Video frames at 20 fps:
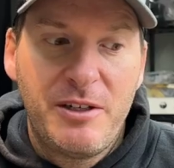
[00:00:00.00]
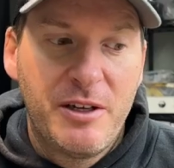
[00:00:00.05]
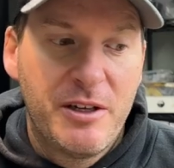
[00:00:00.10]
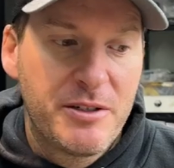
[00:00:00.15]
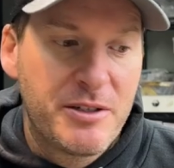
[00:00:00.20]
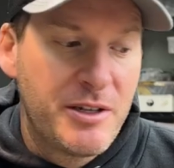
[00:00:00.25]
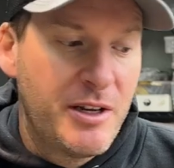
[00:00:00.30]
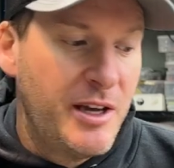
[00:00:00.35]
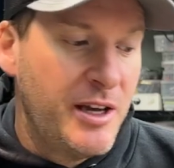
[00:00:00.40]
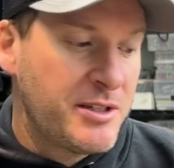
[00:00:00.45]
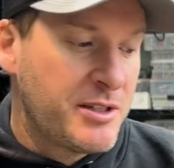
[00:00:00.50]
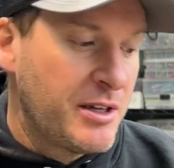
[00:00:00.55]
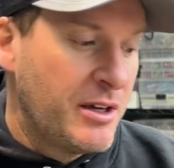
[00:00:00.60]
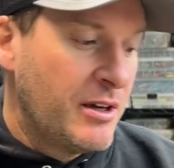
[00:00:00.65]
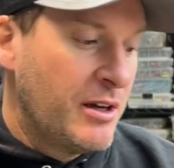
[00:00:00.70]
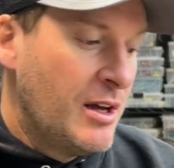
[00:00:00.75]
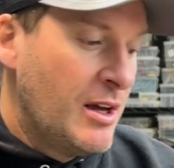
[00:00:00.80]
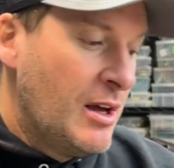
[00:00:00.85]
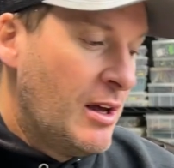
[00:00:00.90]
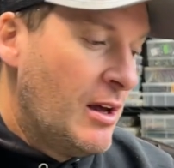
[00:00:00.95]
does. It has
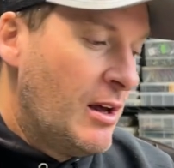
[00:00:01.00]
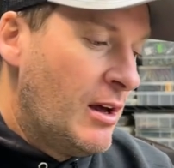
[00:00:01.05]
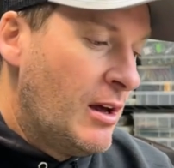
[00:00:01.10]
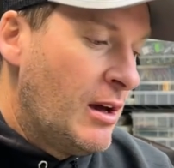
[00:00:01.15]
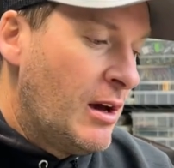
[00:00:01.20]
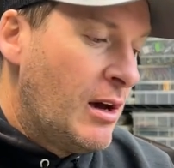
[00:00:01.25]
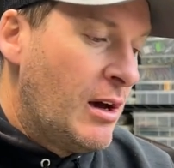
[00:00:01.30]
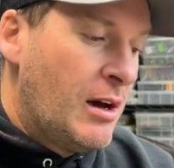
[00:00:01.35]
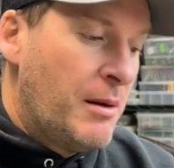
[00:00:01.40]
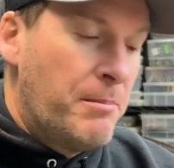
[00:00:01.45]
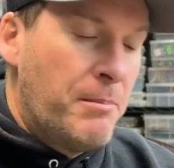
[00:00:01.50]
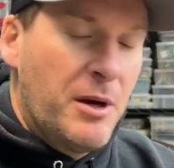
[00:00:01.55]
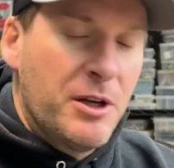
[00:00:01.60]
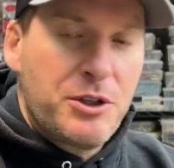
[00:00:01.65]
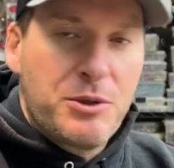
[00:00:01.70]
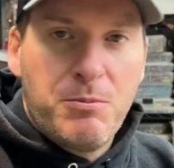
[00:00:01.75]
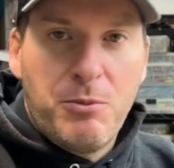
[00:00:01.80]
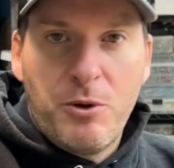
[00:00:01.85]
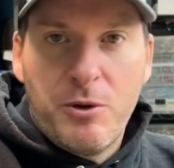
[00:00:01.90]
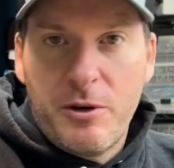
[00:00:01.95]
a
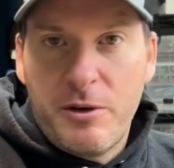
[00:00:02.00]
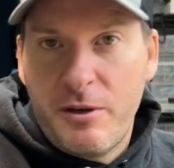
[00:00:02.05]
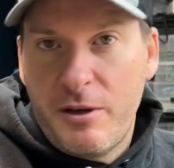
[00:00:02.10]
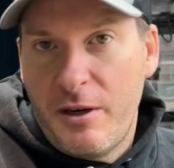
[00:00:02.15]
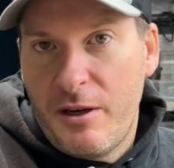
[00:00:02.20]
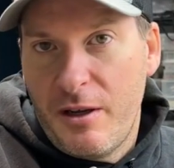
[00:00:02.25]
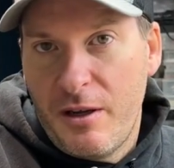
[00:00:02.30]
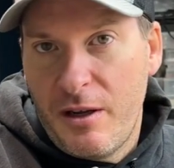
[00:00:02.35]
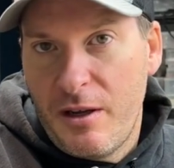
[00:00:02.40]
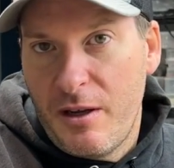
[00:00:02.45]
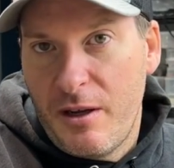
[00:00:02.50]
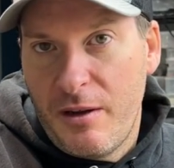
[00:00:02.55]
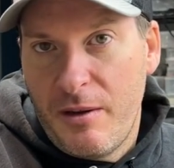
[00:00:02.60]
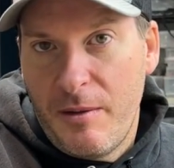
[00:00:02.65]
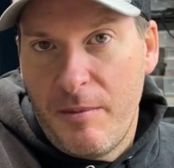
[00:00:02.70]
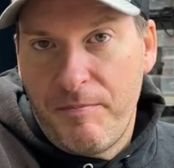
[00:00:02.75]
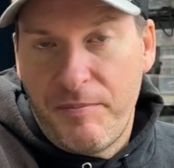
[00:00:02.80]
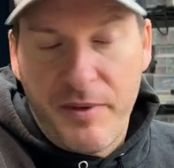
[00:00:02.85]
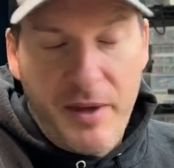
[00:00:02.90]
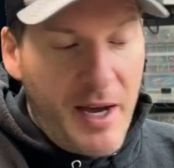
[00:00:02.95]
much more
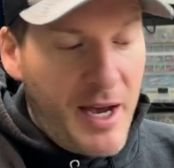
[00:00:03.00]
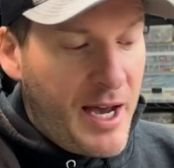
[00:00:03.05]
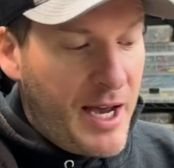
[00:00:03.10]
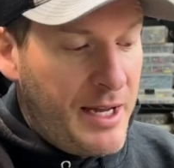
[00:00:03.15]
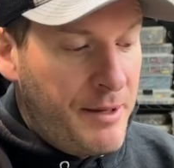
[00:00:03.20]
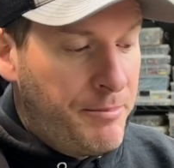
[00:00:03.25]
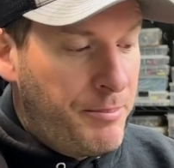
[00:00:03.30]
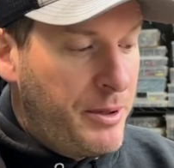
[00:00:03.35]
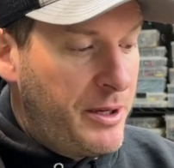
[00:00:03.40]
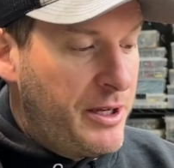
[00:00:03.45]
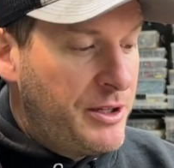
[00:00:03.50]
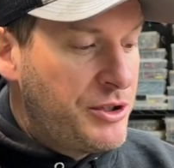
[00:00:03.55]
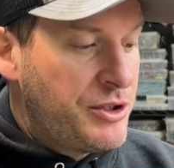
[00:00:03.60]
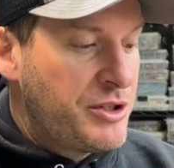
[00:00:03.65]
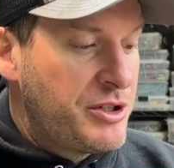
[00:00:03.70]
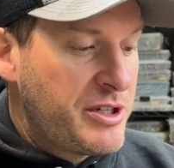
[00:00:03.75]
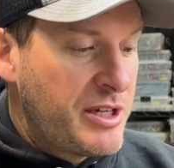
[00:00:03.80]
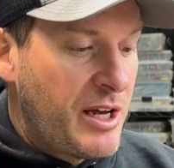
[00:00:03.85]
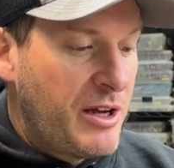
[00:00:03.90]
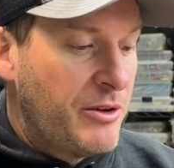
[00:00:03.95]

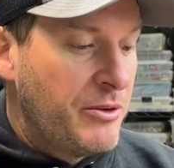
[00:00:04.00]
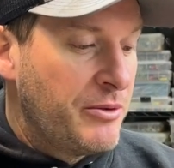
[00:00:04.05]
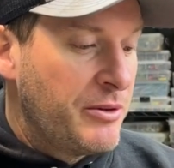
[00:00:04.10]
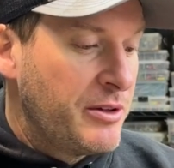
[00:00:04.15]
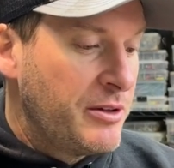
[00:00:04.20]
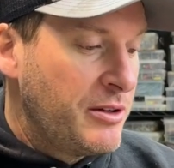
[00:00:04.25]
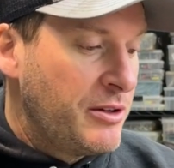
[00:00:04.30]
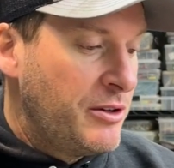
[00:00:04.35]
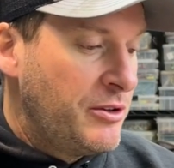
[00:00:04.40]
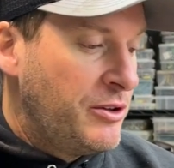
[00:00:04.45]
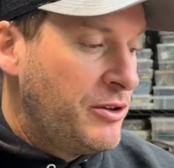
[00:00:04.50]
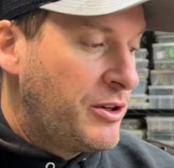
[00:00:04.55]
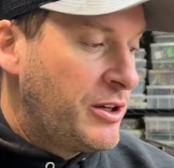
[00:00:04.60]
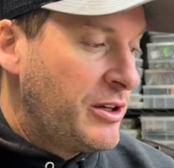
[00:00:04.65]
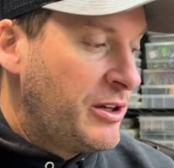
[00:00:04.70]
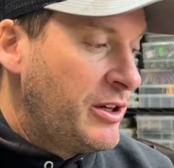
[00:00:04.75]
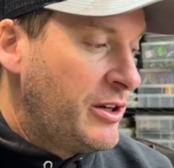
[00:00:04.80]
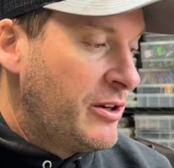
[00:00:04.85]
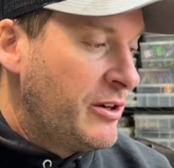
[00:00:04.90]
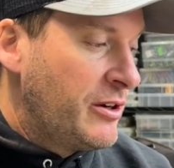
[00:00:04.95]
high-pitched sound. You know, you
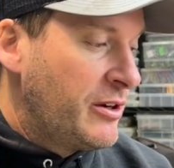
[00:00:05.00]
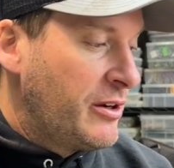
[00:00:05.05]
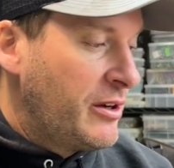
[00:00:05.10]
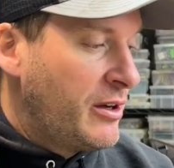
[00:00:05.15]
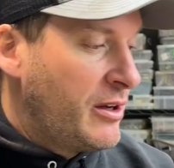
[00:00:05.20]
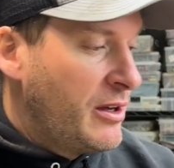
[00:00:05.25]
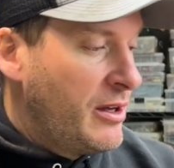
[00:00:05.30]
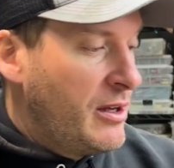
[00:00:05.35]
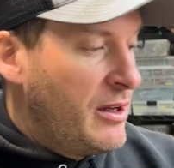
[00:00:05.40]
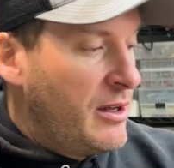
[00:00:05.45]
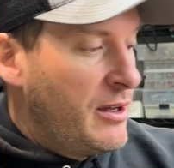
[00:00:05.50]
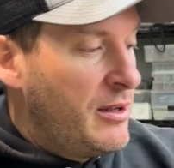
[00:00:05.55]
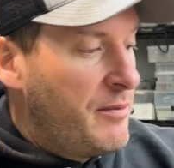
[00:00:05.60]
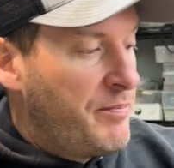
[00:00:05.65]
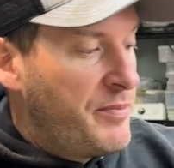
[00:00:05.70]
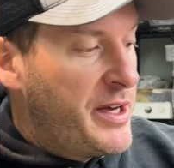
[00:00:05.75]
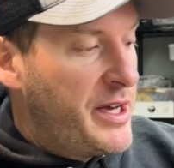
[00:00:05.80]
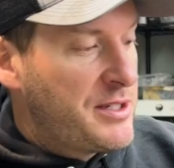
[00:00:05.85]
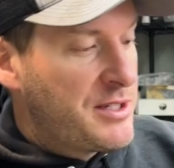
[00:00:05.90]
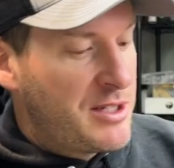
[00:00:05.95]
can hear it.
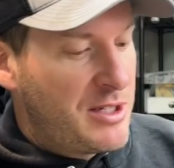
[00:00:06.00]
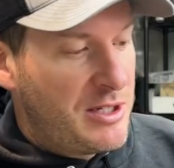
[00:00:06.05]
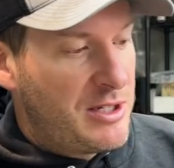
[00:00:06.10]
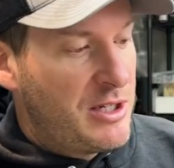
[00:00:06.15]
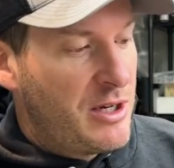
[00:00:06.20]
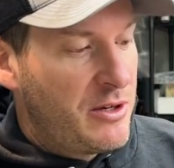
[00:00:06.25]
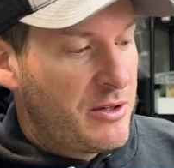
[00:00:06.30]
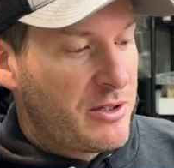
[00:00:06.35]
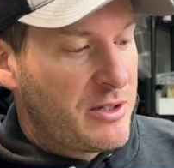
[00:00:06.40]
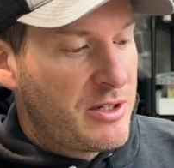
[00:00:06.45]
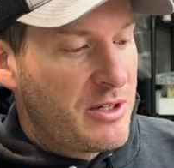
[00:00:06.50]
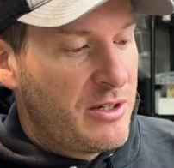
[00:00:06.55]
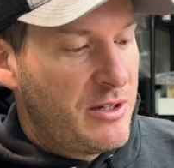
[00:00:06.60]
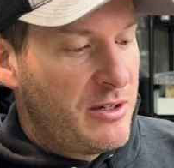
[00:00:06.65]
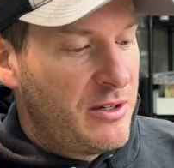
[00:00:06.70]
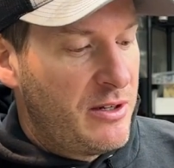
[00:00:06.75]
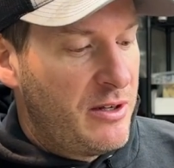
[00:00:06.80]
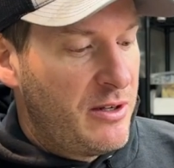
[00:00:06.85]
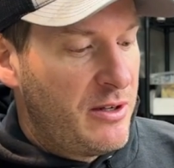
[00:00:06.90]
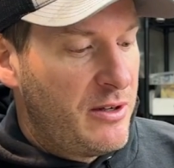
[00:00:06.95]
That's the
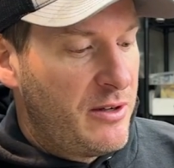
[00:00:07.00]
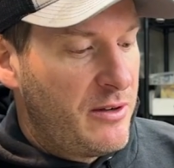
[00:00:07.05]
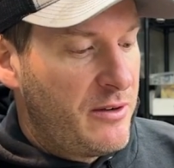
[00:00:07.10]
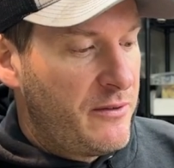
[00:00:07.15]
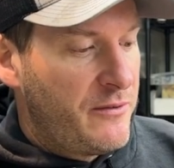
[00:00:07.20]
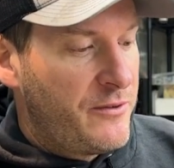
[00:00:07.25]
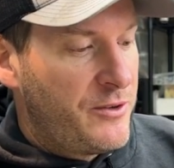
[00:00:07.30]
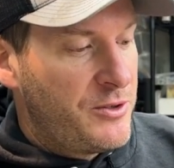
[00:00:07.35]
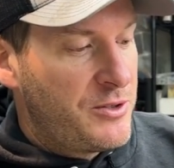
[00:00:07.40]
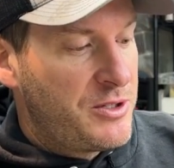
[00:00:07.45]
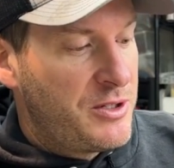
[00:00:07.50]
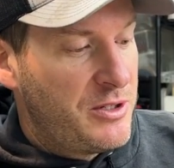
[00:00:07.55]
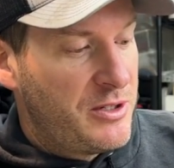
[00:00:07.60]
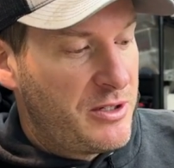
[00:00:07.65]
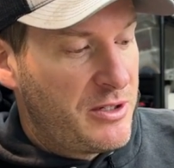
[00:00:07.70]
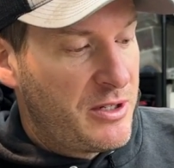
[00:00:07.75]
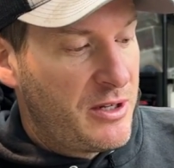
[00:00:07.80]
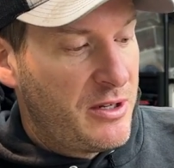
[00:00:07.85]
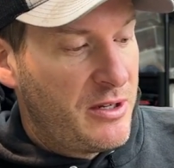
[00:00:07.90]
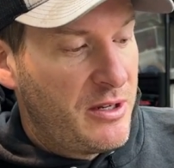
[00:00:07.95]
tungsten
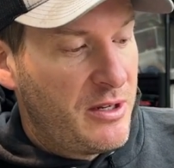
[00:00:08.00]
versus